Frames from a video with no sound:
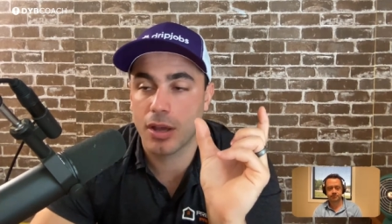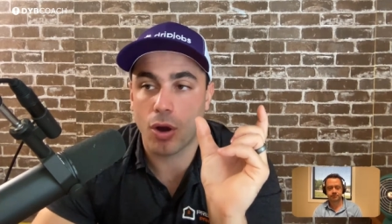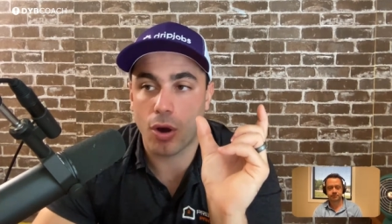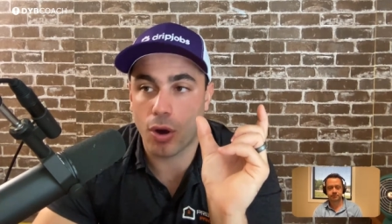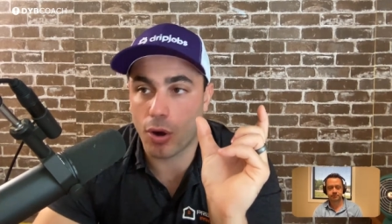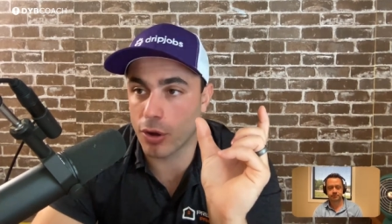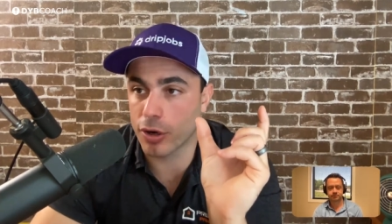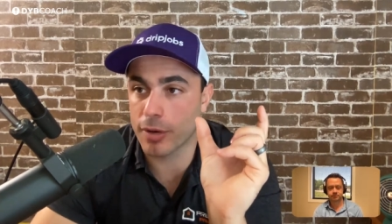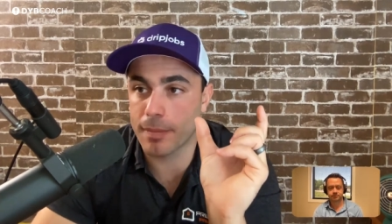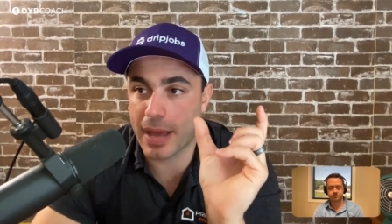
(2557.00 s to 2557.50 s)

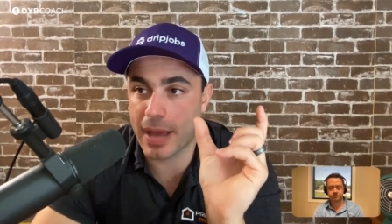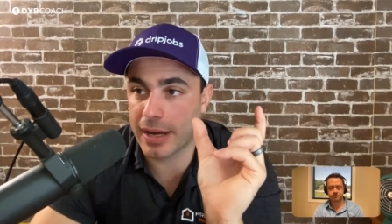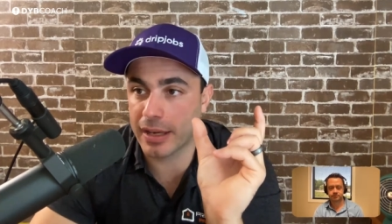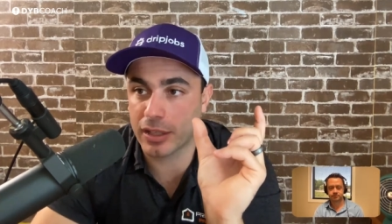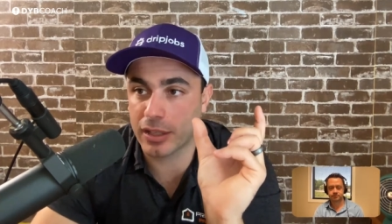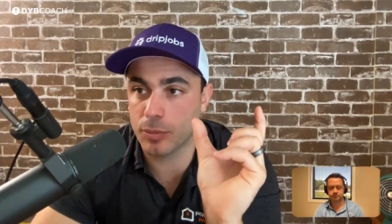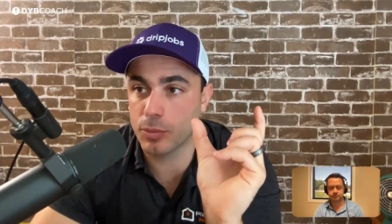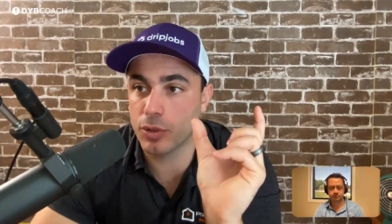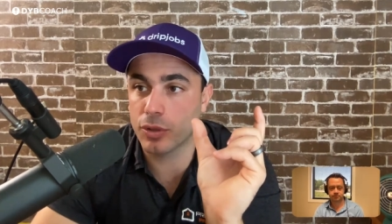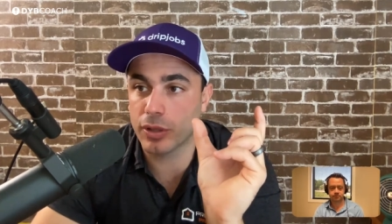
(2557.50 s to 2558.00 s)

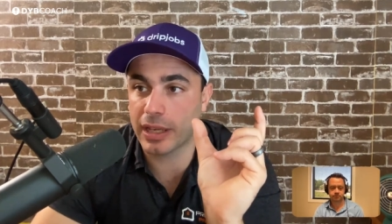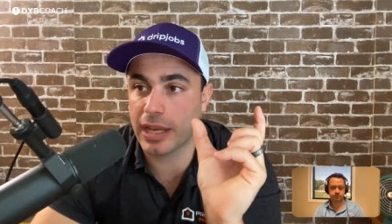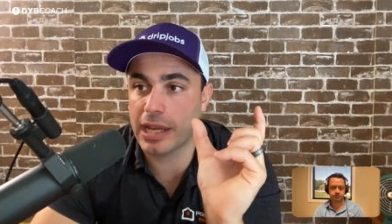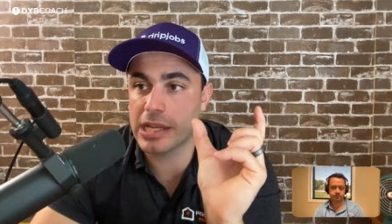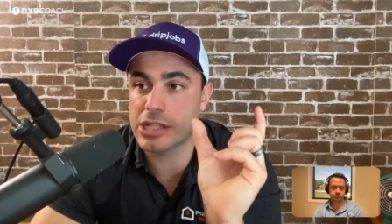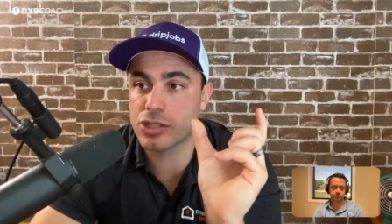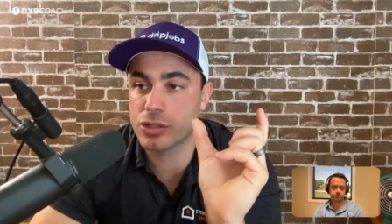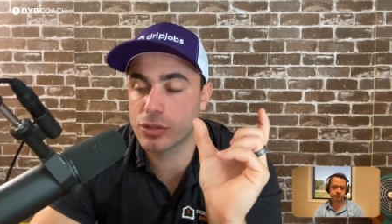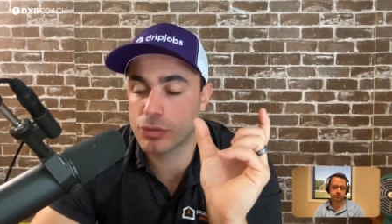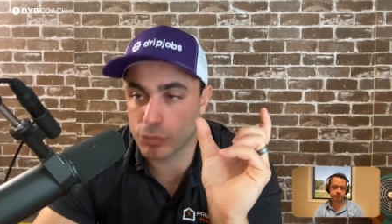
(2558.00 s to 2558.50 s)
automatic
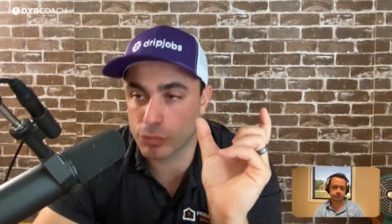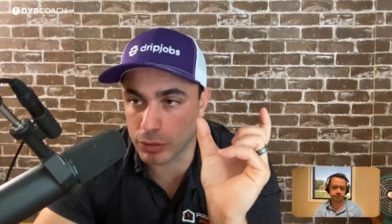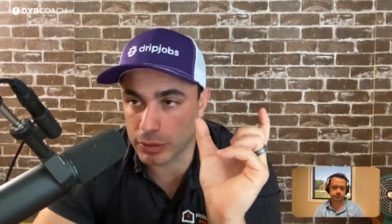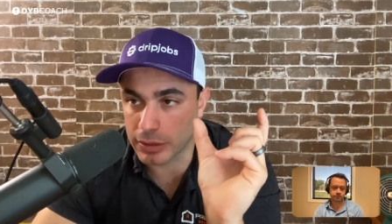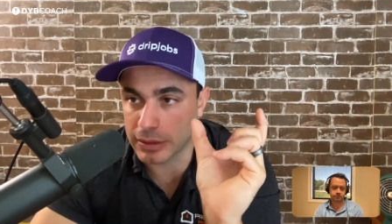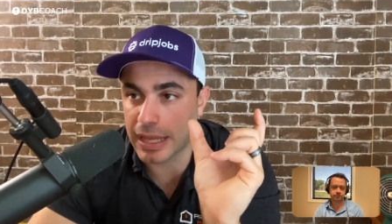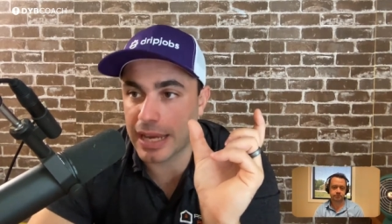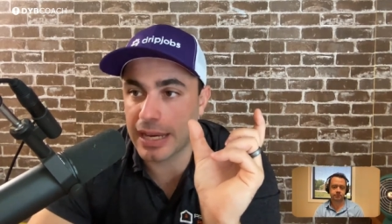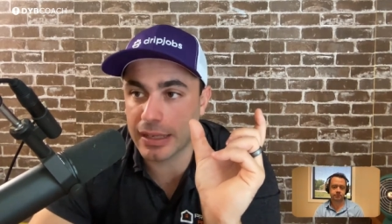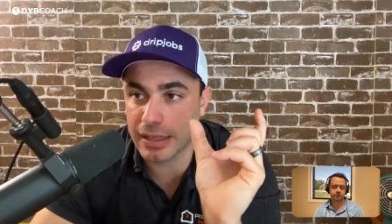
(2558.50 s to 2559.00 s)
communication
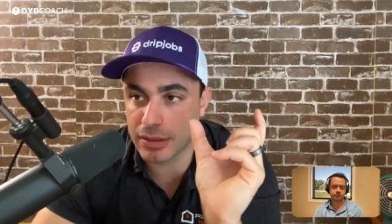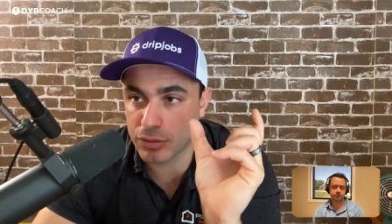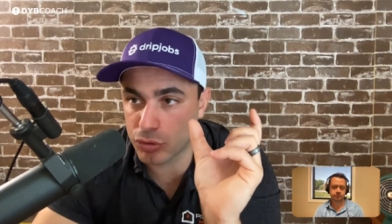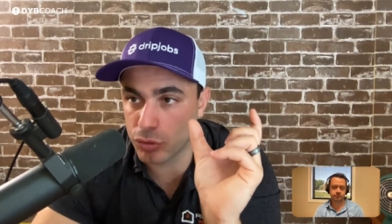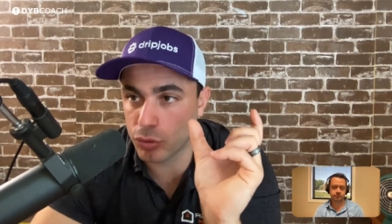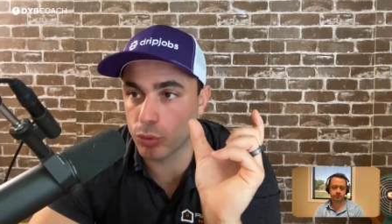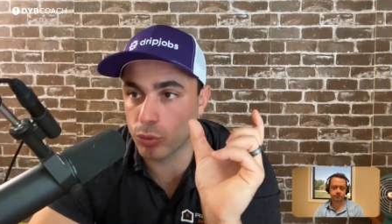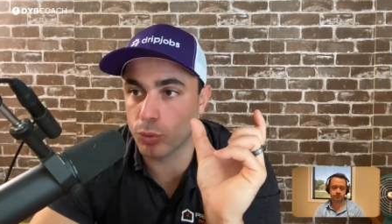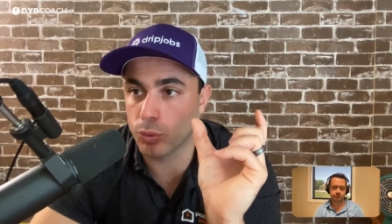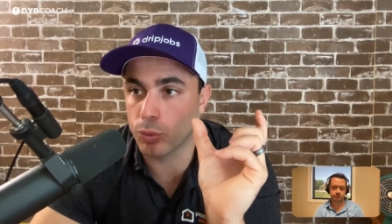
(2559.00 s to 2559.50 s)
relating
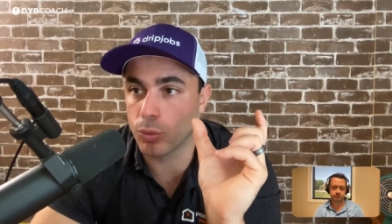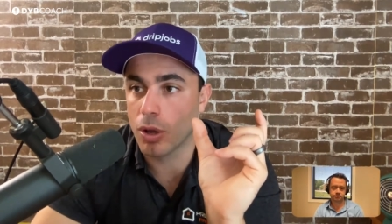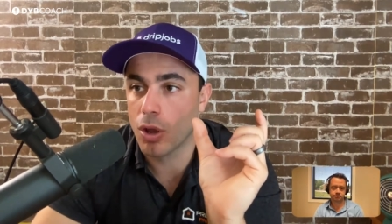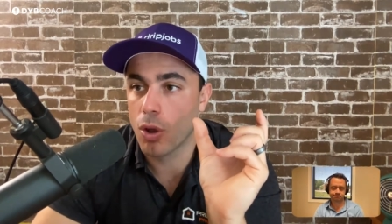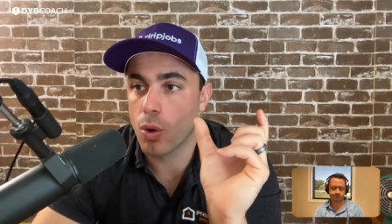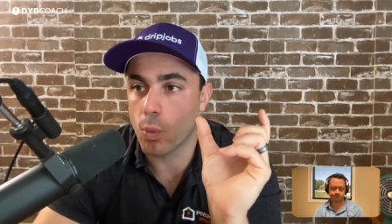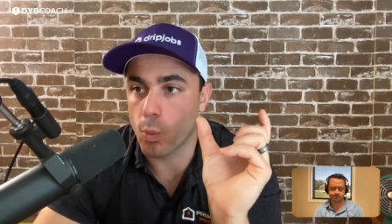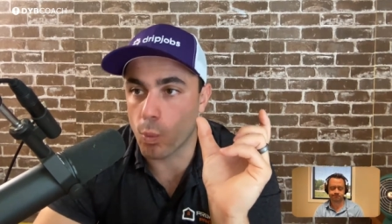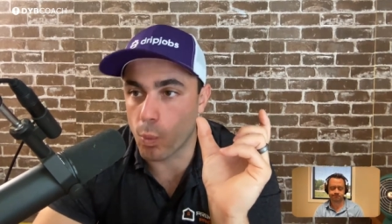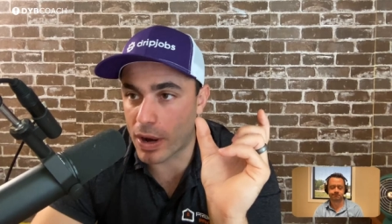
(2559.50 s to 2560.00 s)
to
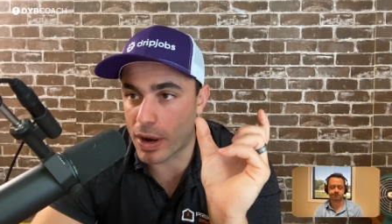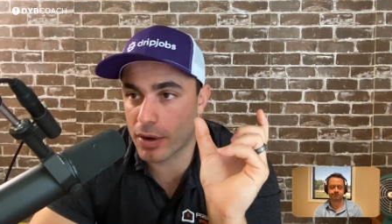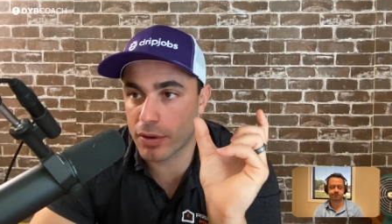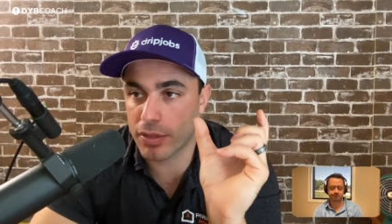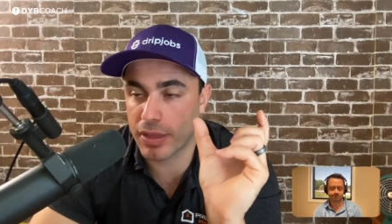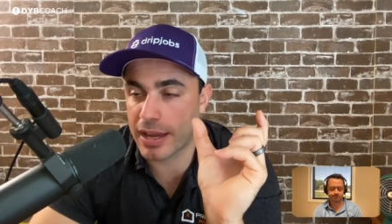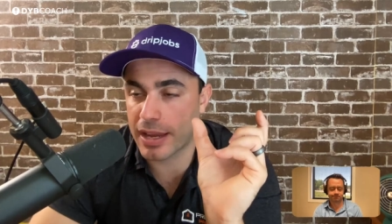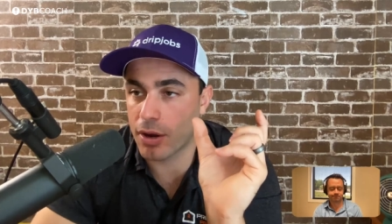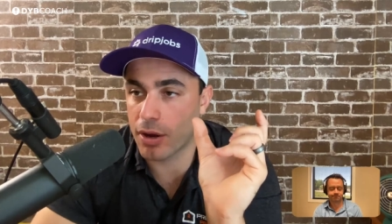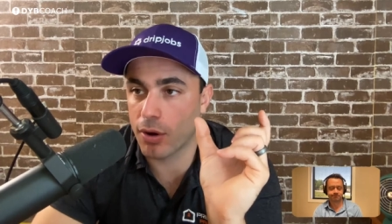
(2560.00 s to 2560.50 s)
where
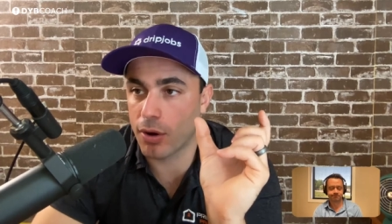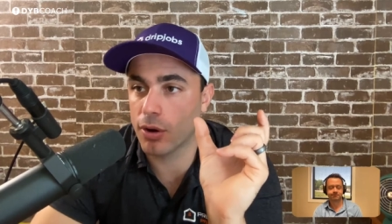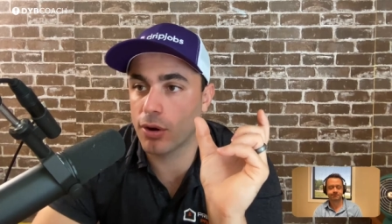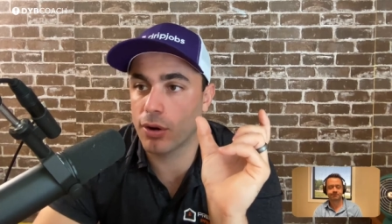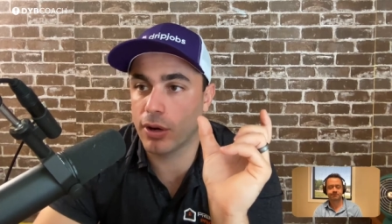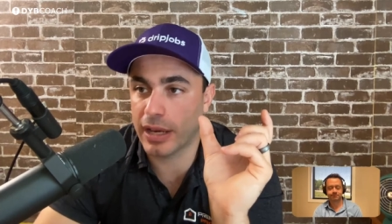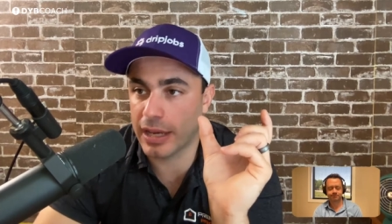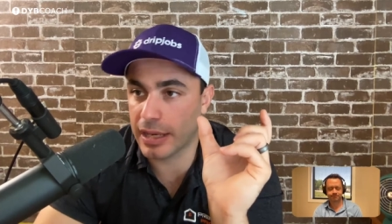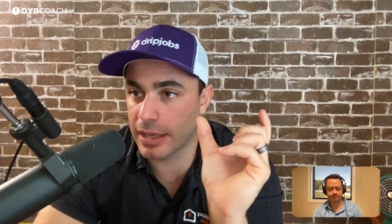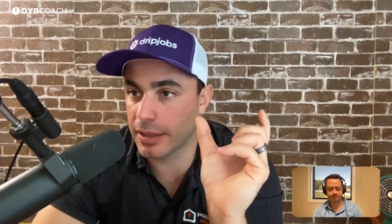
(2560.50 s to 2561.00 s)
they
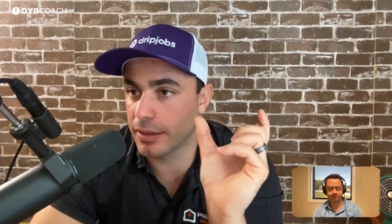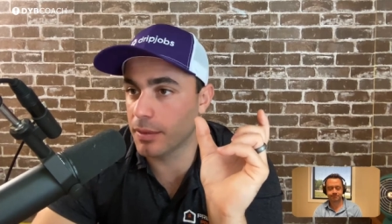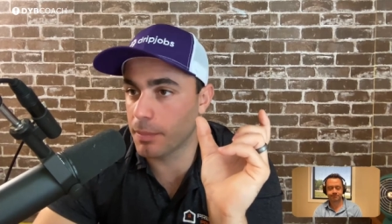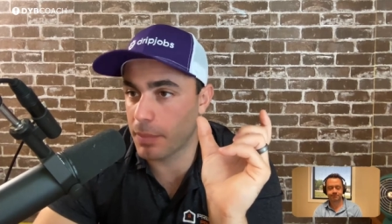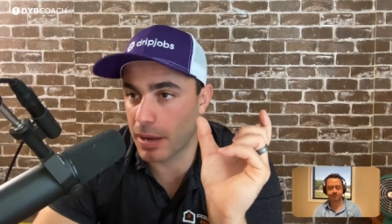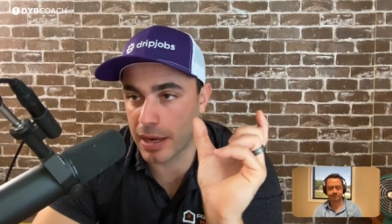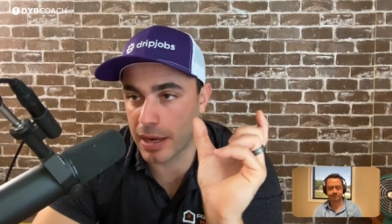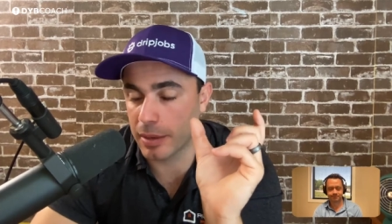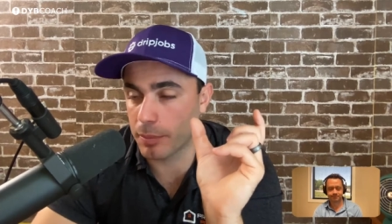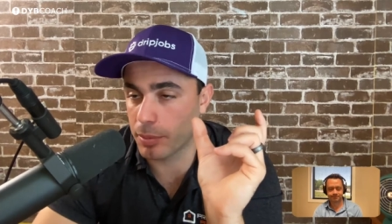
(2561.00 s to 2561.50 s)
are in the
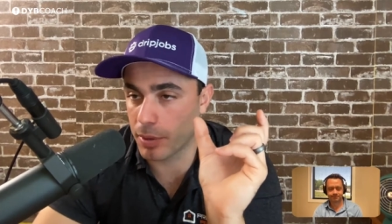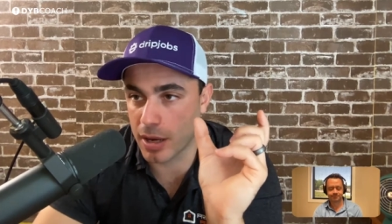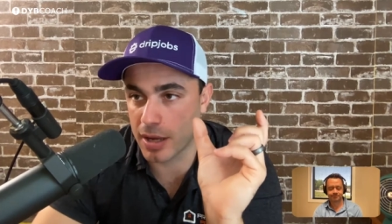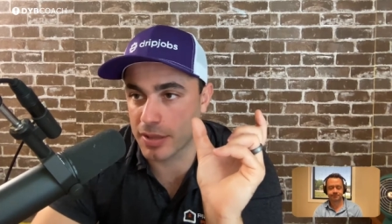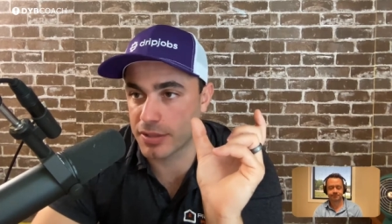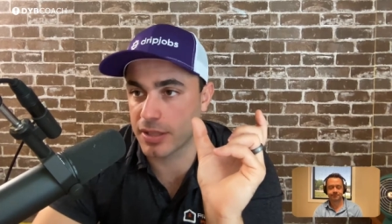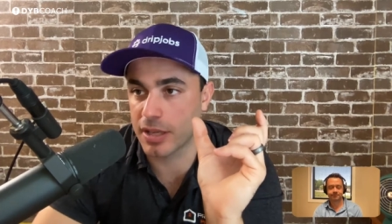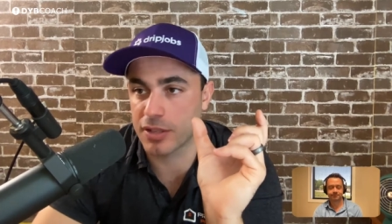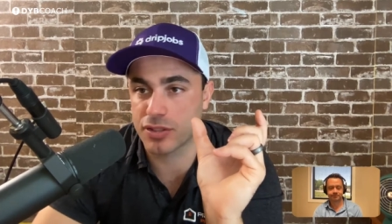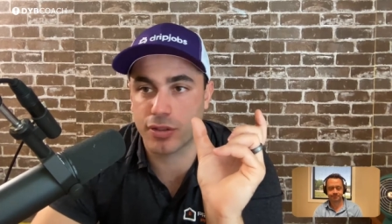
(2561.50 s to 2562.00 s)
buying
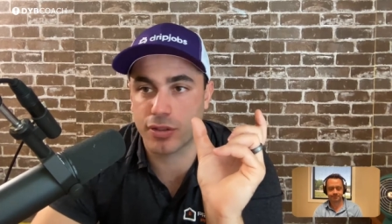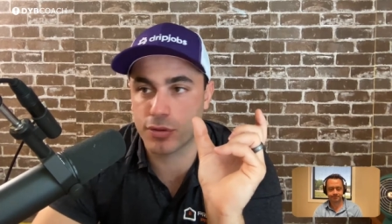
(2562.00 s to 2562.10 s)
process.